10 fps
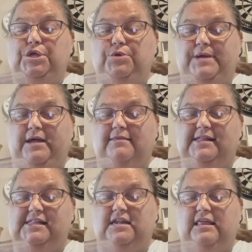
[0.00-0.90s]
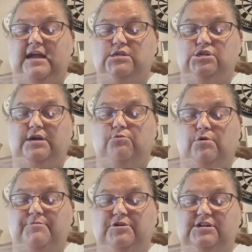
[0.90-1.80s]
UL listed electric
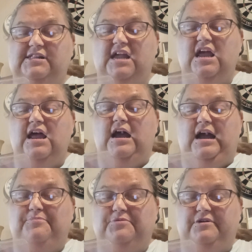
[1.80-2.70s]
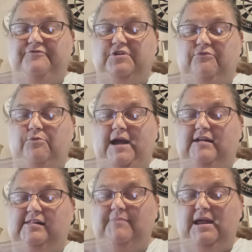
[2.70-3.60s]
warmers, approved for
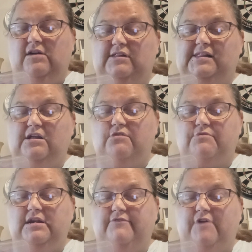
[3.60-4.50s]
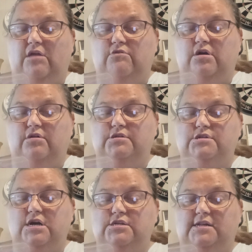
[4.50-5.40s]
wax melts, read and follow all
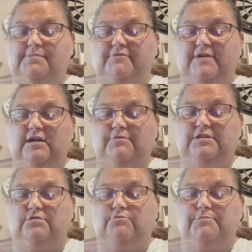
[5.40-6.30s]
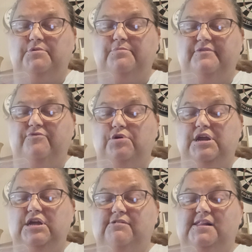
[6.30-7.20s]
instructions provided with your warmer
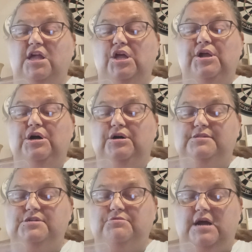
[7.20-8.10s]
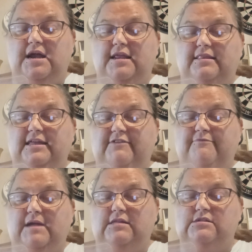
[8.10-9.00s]
before use, do not
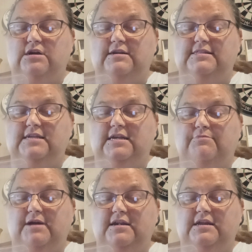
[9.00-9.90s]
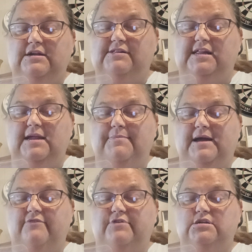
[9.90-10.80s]
leave melter unattended while in use, keep
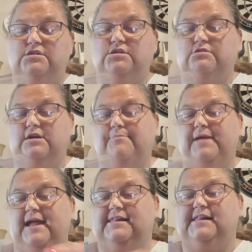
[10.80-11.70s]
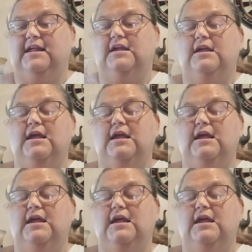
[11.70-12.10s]
out of reach of children and pets.